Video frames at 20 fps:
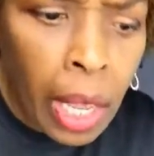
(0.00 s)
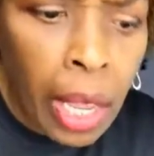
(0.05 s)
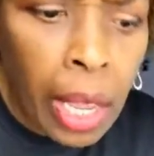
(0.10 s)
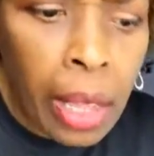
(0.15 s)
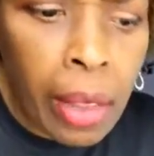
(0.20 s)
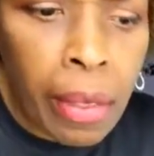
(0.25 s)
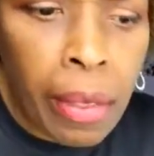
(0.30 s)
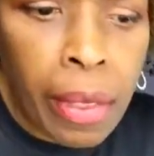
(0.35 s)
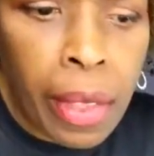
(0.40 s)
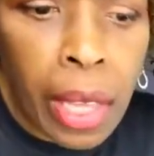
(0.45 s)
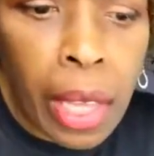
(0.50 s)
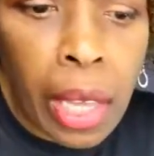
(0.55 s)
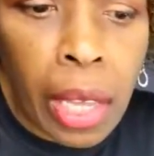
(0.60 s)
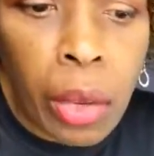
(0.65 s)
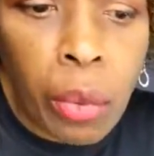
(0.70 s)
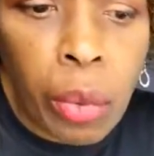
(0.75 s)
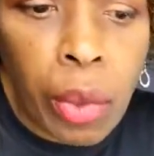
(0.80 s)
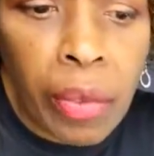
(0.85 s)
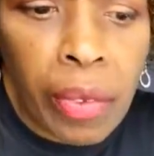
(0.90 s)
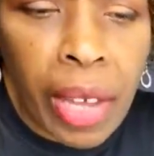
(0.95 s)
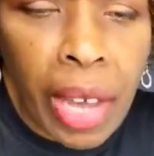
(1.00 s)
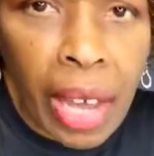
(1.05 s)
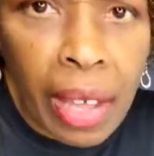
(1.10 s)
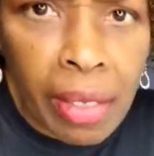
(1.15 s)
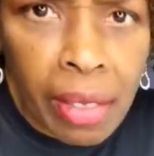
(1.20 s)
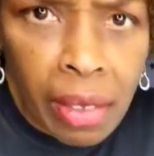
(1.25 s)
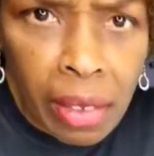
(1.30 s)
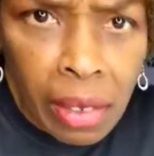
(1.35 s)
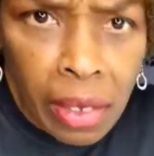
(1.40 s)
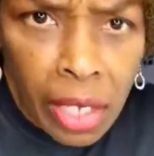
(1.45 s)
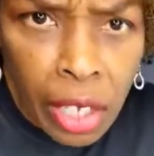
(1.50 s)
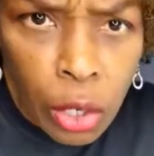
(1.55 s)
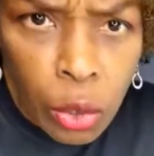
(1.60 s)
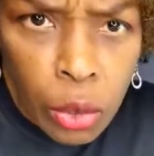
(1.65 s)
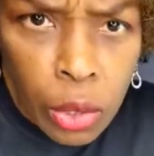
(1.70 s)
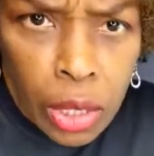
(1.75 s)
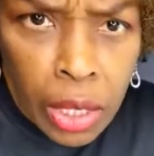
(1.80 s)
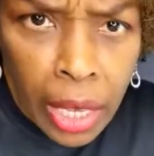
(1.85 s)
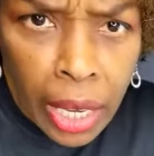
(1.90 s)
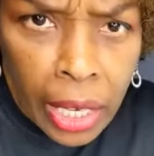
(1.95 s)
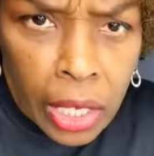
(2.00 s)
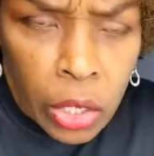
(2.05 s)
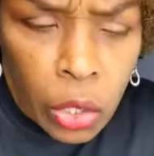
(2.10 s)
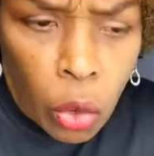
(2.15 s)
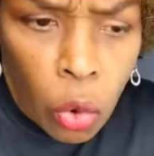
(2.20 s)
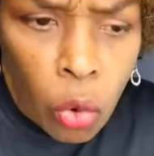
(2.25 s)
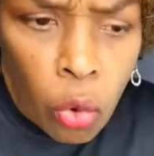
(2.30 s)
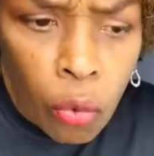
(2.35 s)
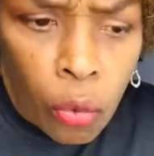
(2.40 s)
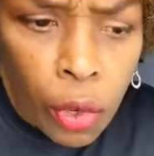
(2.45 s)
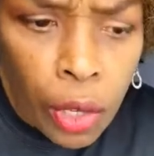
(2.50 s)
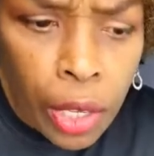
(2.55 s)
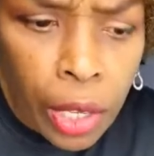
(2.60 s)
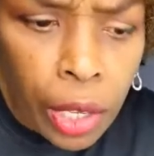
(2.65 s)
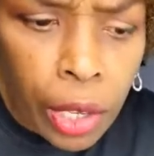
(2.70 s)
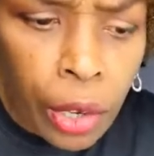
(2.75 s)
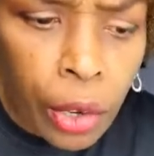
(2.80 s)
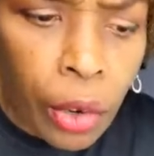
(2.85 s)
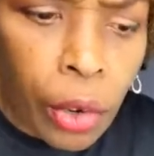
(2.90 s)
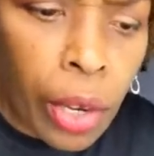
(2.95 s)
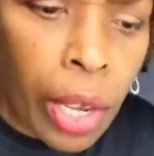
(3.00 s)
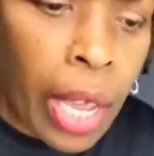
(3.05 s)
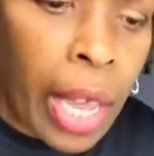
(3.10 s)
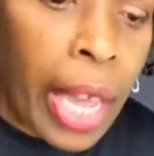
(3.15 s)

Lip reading: And then we've got the Liquitex over here.